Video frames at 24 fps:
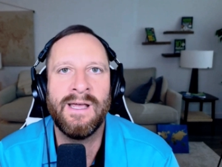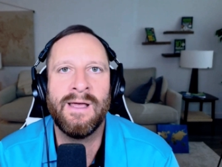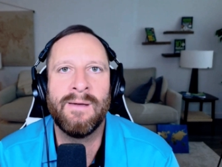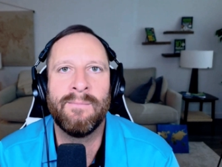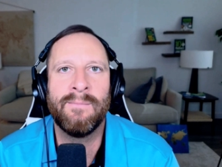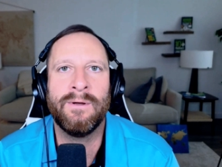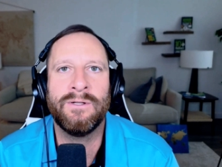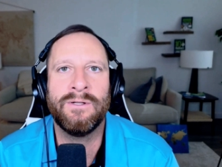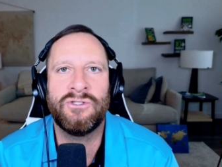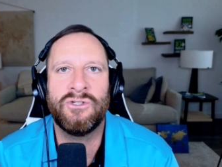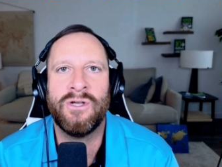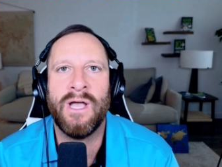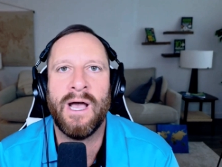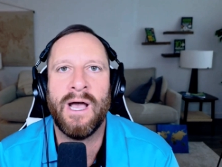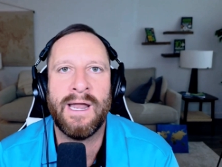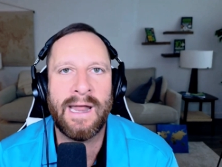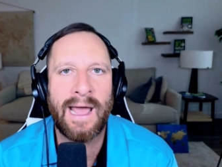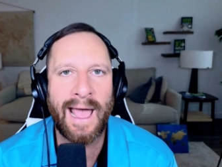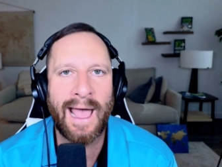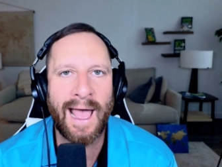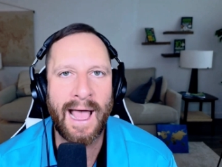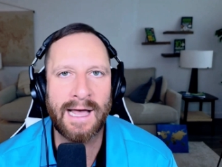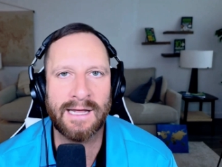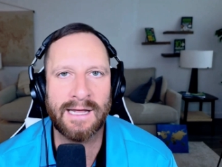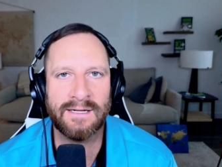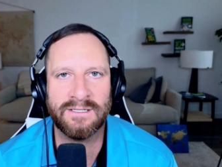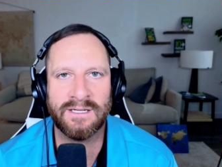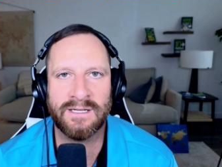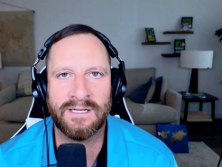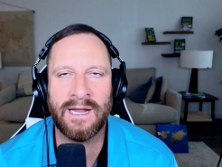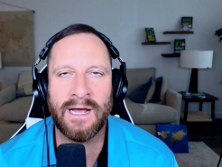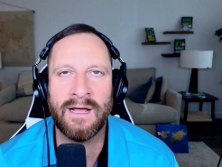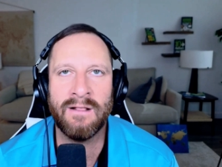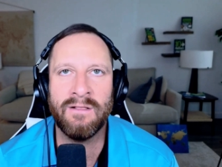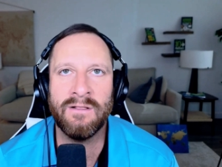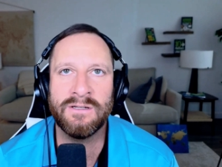but you got to ask.
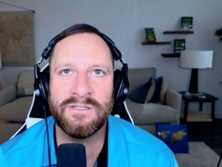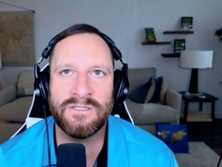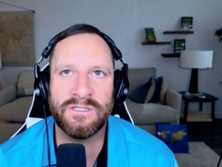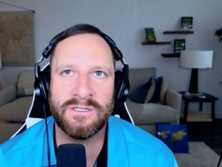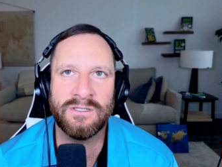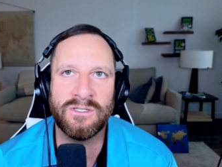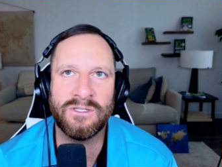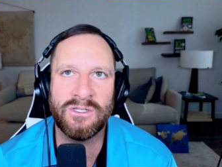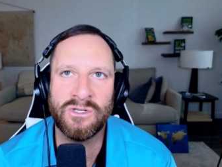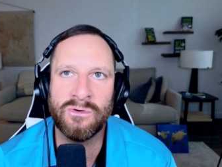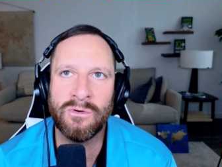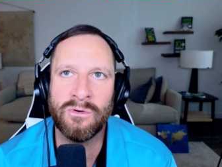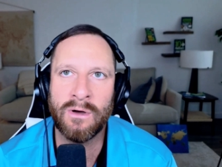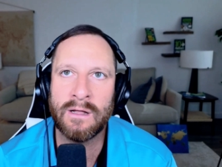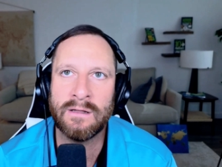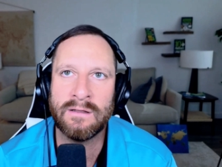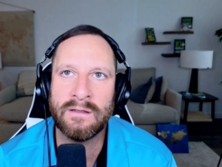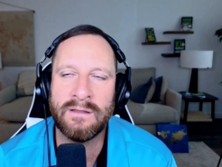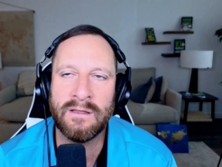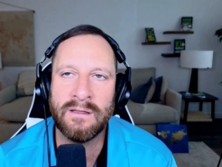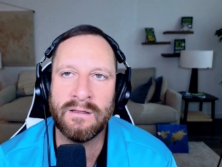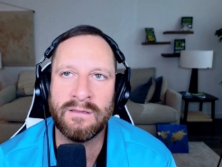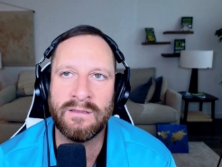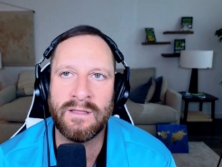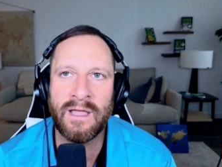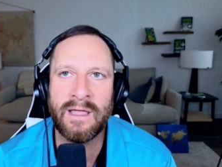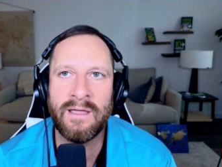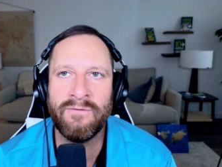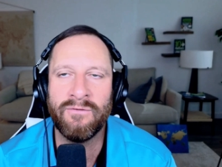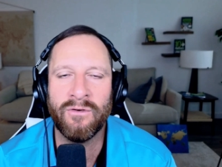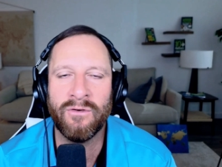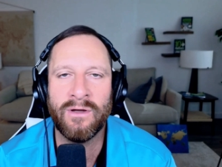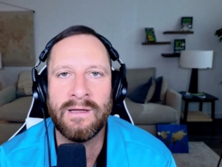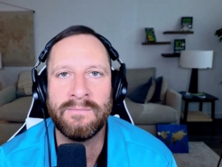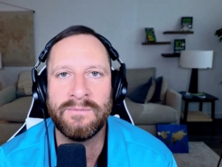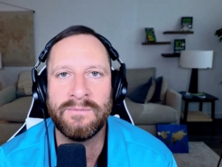And I listened to uh, the
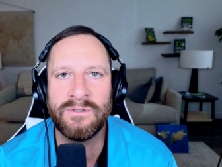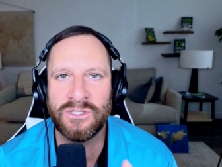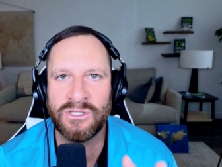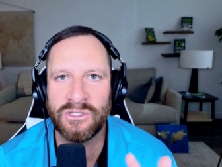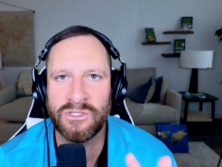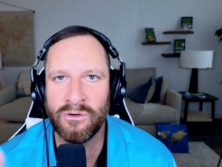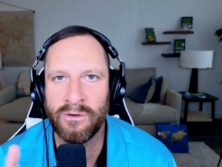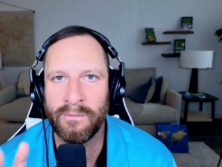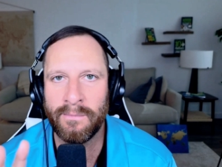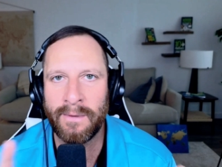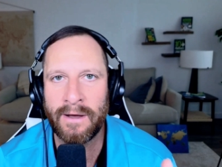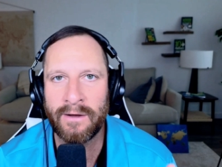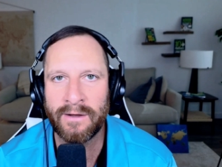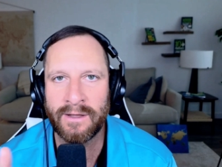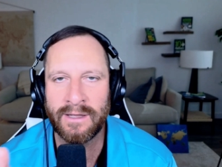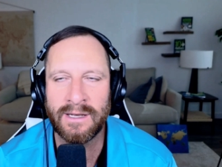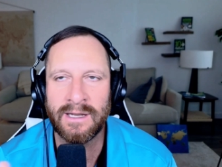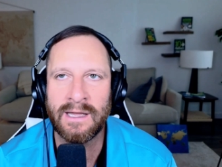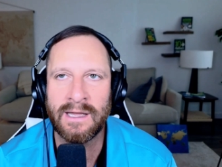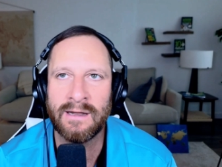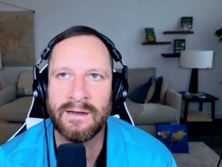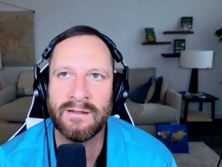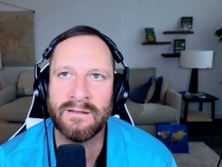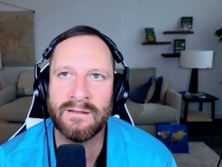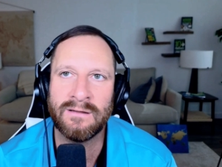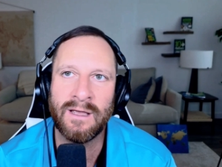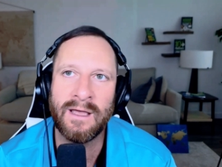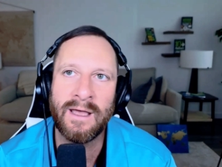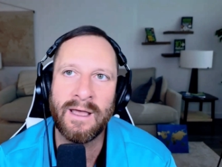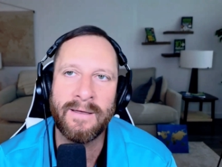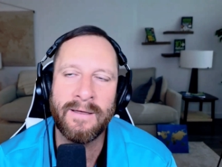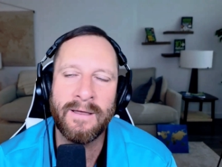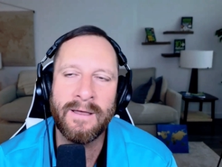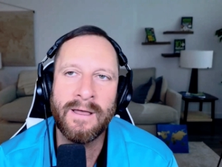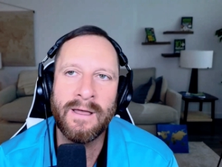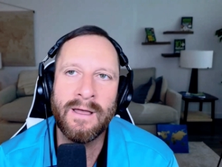Dave Ramsey show about getting out of
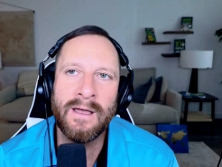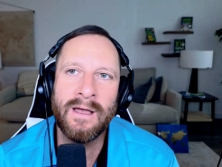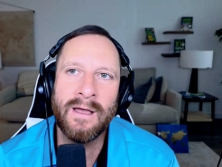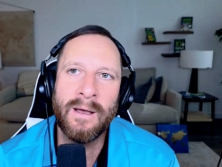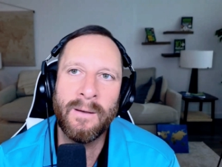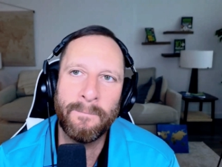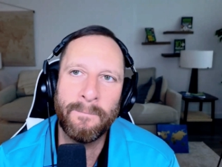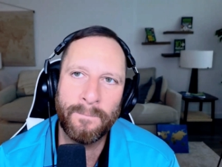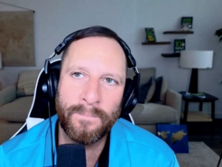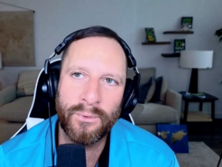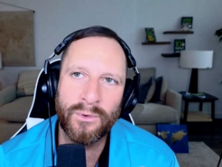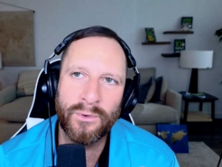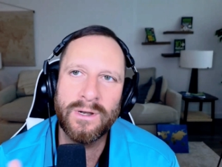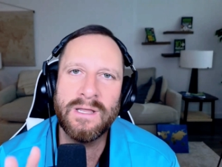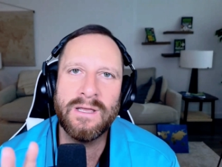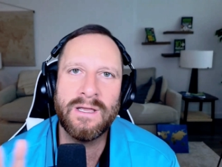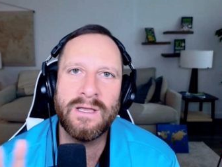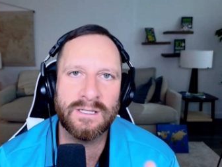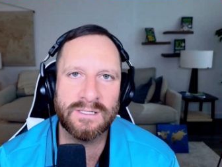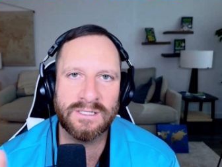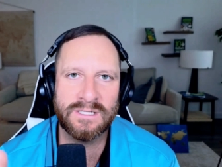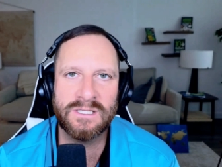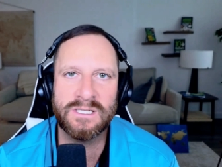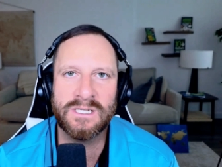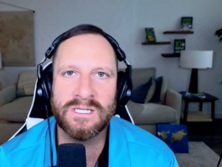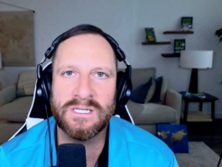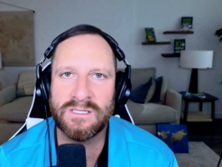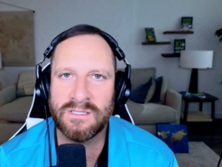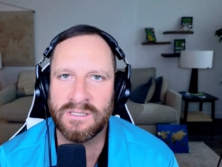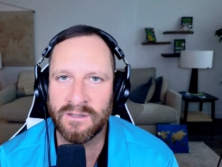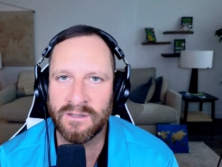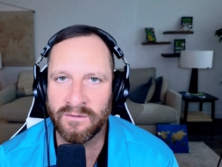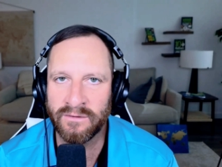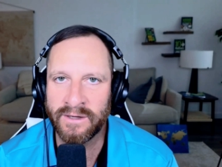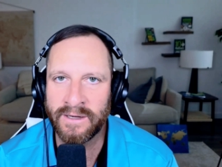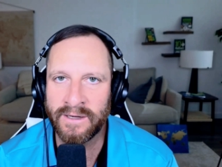debt pretty
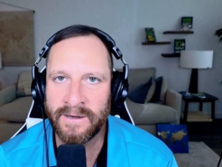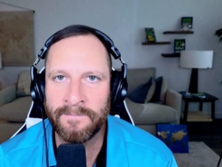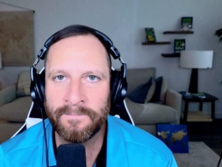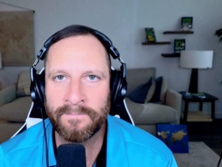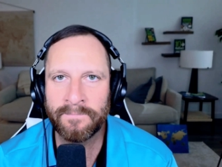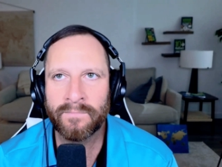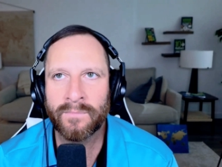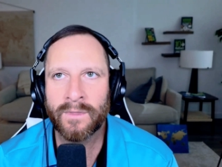consistently.